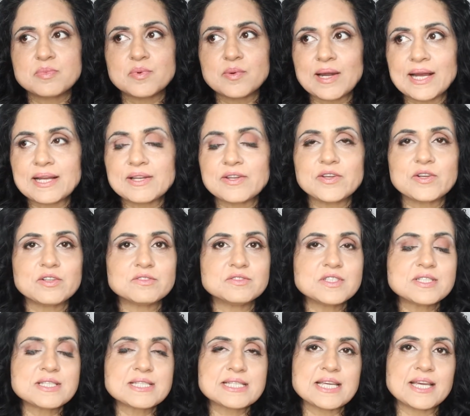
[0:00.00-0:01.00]
brightening of
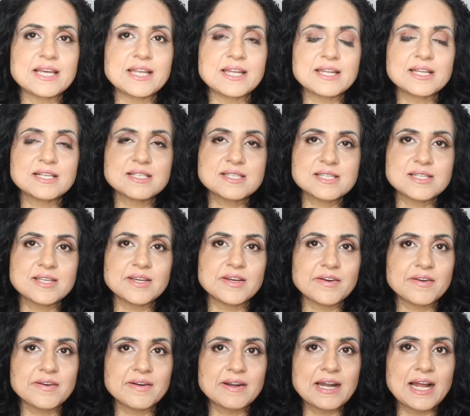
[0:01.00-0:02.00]
the skin is
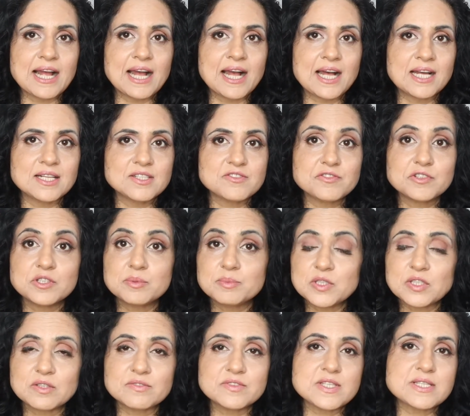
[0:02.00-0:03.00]
there, and
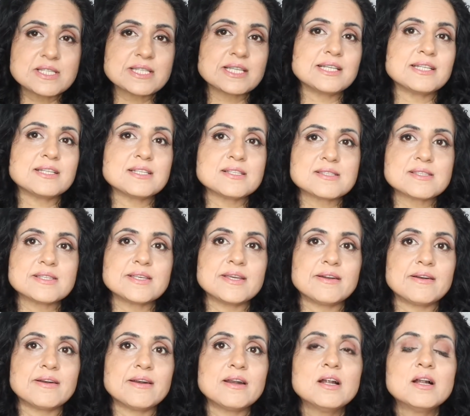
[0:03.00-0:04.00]
firming of the skin is
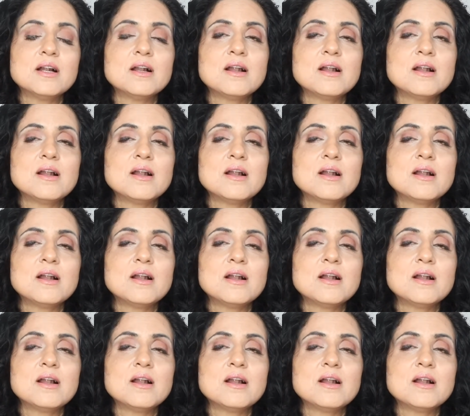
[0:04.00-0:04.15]
there.